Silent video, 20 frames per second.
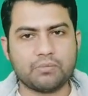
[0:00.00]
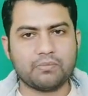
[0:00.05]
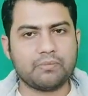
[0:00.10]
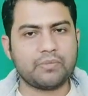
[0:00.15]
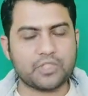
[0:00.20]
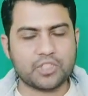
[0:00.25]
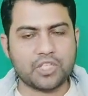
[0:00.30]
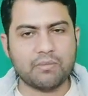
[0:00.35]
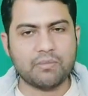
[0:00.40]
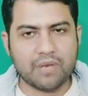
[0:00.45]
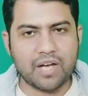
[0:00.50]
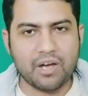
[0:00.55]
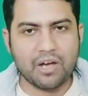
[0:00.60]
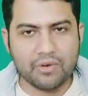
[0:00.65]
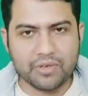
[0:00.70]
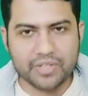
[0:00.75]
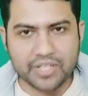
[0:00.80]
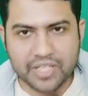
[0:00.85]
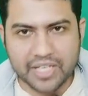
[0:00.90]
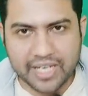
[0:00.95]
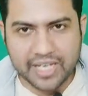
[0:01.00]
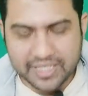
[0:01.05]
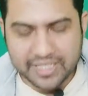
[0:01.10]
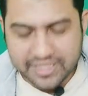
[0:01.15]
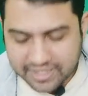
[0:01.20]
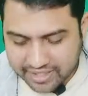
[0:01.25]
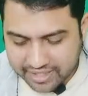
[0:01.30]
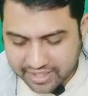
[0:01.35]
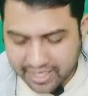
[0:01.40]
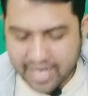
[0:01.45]
somehow he
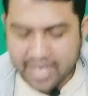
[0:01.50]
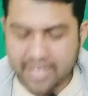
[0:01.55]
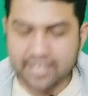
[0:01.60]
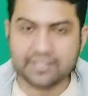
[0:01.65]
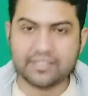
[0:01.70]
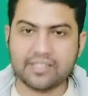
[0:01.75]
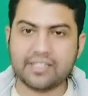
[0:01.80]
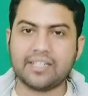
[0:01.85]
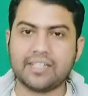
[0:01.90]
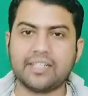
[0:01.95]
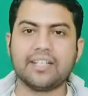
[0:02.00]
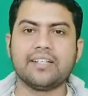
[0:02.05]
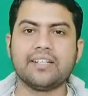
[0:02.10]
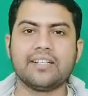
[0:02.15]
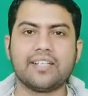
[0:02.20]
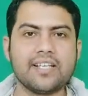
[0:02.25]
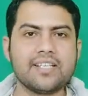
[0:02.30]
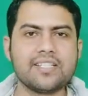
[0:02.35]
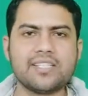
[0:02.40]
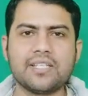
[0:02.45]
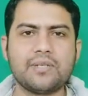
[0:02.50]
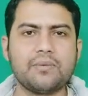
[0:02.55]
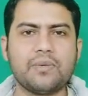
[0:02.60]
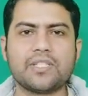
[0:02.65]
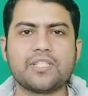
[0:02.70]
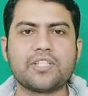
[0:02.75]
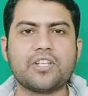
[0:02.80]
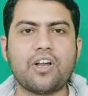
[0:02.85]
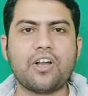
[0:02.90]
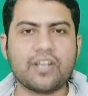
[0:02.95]
has cracked the written test. He
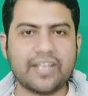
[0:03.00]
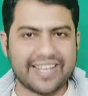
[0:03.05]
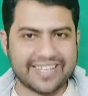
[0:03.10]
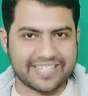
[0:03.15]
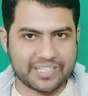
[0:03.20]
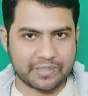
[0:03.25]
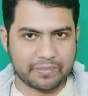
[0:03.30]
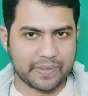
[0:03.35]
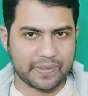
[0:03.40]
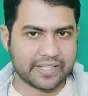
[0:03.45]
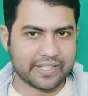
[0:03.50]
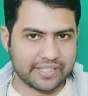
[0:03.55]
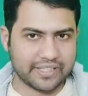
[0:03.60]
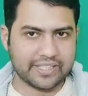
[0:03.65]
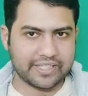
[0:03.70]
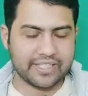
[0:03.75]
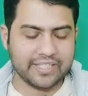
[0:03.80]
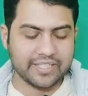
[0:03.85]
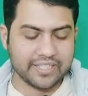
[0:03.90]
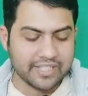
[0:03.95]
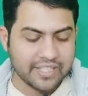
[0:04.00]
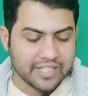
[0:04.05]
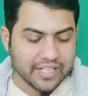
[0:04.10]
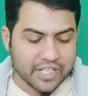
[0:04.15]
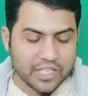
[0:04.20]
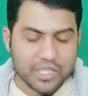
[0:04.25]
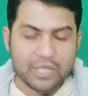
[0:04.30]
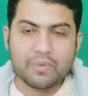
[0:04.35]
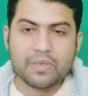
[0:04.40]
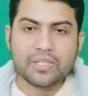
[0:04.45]
was not expecting it.
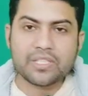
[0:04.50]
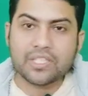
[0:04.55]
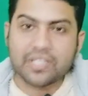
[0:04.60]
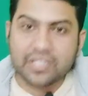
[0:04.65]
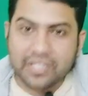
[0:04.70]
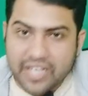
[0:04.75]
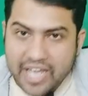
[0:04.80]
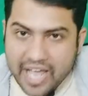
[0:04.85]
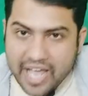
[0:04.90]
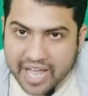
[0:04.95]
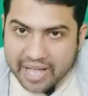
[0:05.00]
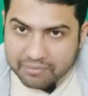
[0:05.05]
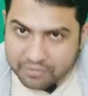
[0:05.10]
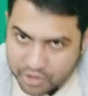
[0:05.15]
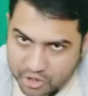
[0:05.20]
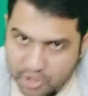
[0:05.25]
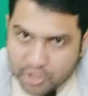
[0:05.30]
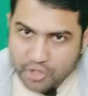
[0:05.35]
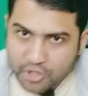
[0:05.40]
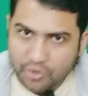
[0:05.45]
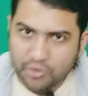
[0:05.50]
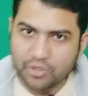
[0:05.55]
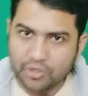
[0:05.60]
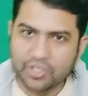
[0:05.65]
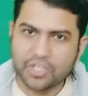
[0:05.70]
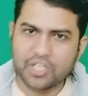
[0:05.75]
He was damn sure